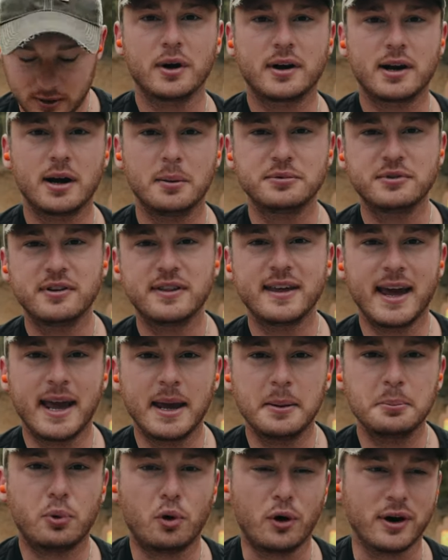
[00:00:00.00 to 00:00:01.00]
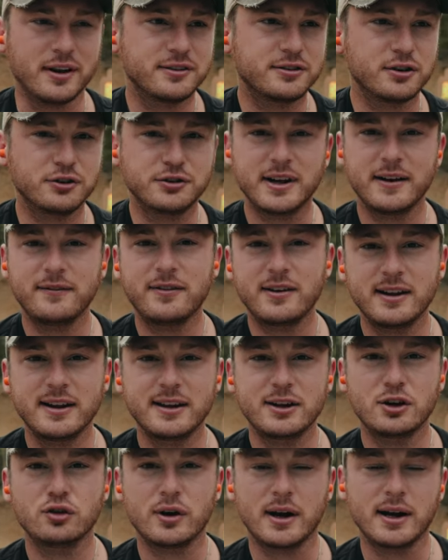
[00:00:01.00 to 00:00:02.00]
When it comes to the Aimpoints, they're
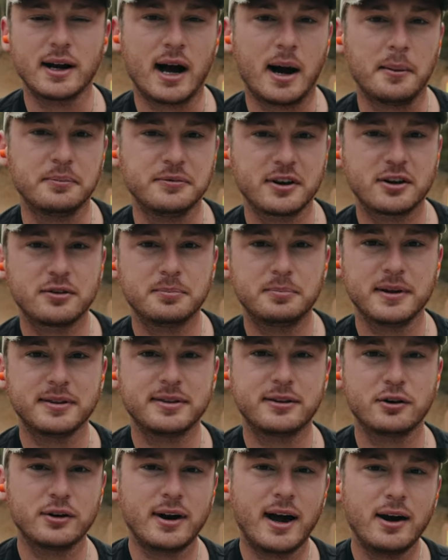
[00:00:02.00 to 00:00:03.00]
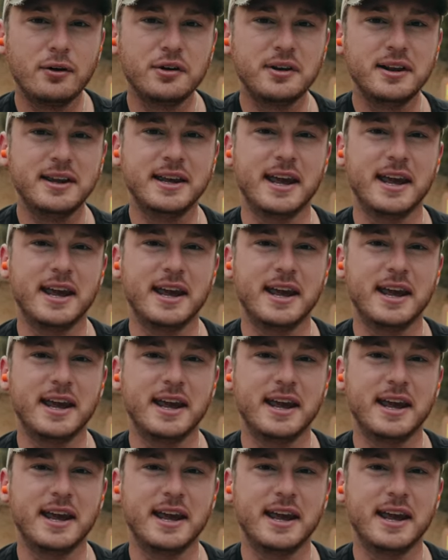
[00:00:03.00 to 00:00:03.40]
definitely great optics, but they're not really